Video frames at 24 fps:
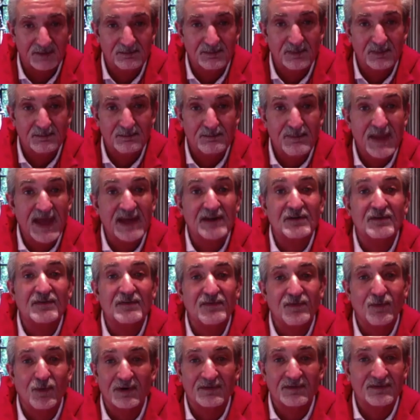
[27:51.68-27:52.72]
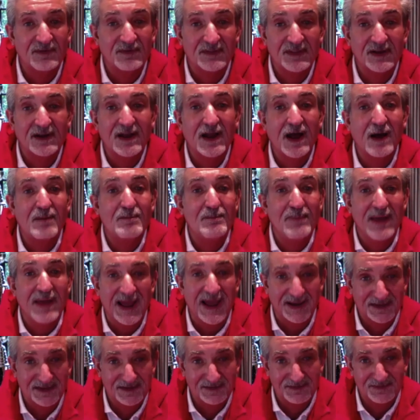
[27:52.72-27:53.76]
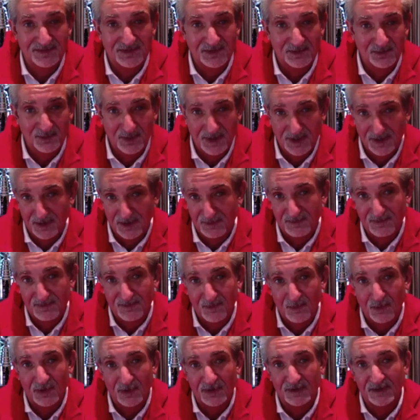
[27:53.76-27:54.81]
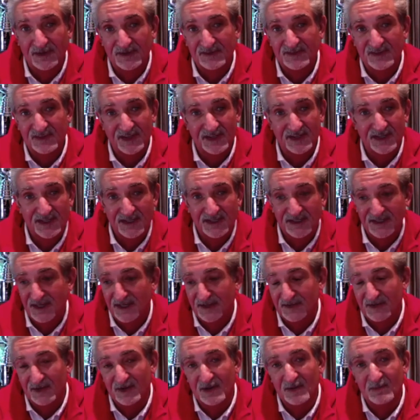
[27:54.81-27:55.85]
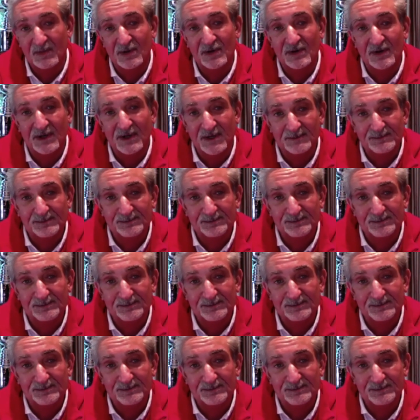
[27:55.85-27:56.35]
metaphor for the comeback, if you will, for the city and the community.